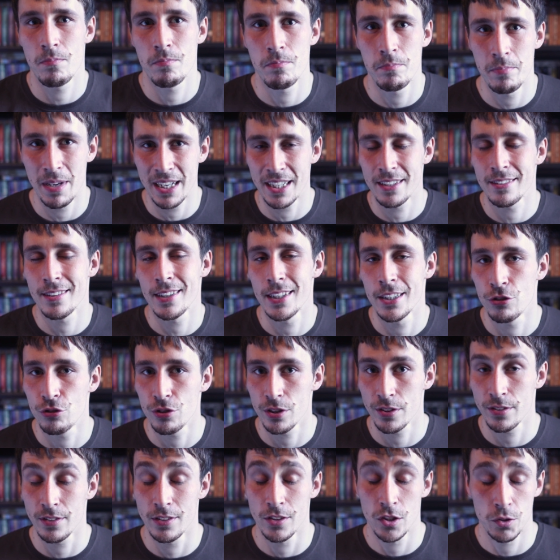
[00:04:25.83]
makes it
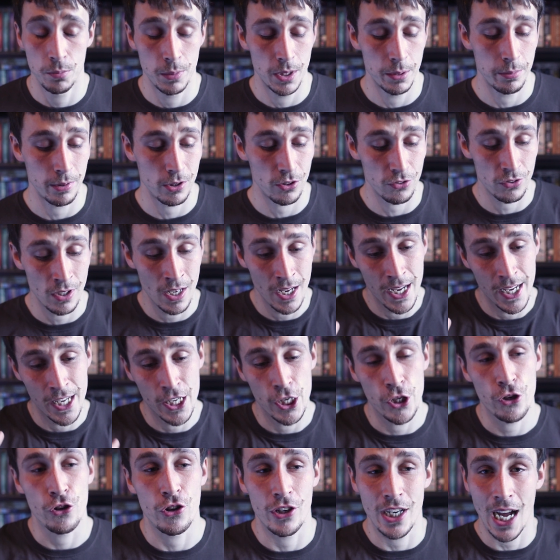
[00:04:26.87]
interesting to me, because
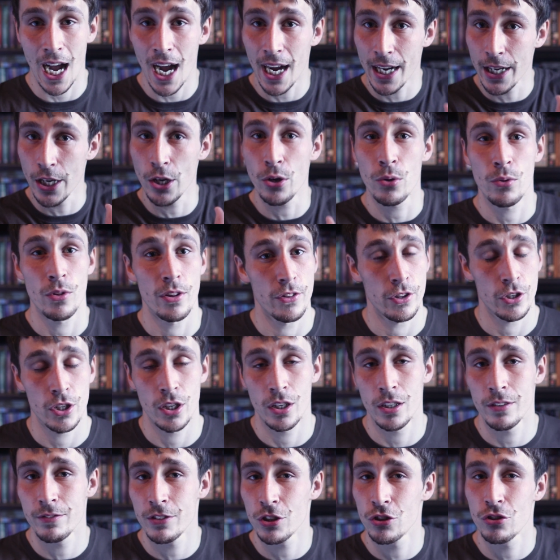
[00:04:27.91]
you could argue that the
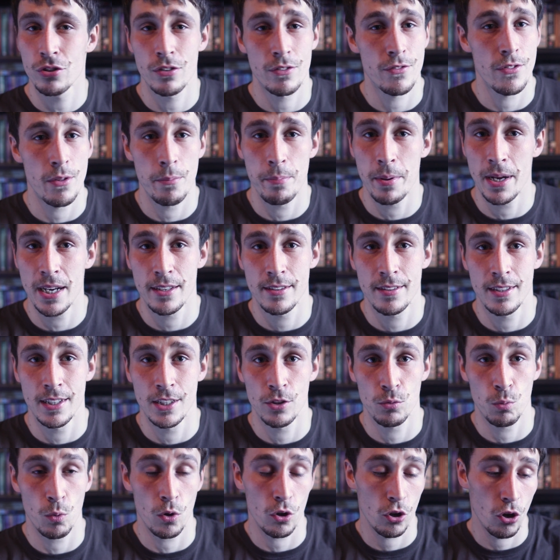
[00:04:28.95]
curvature of the basin
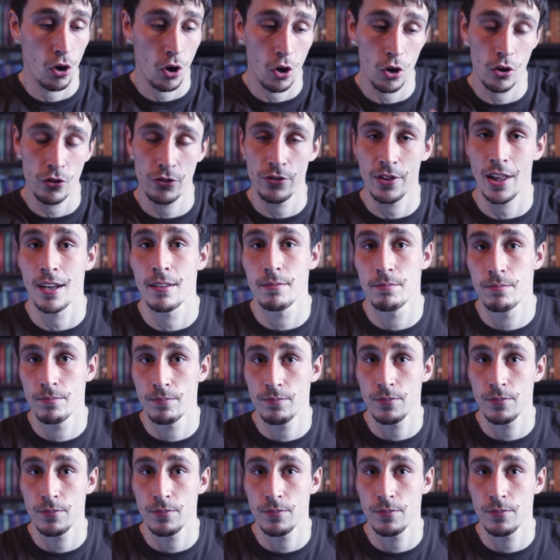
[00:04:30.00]
is what caused that